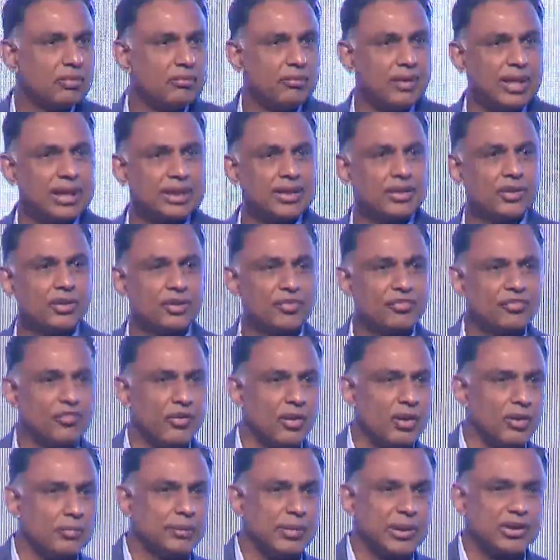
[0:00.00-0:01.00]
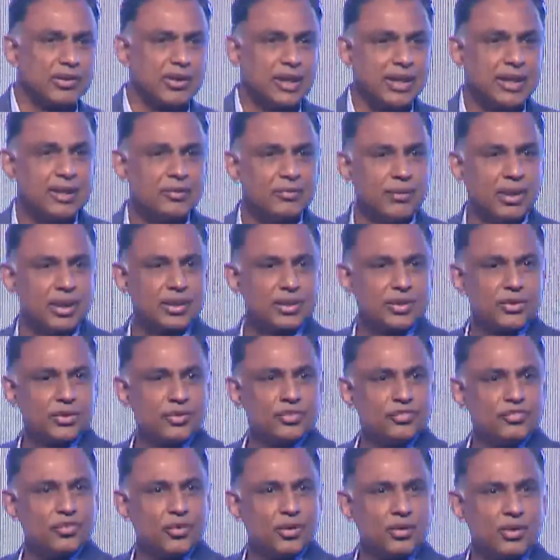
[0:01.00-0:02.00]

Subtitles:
One queue for Madurai, one queue for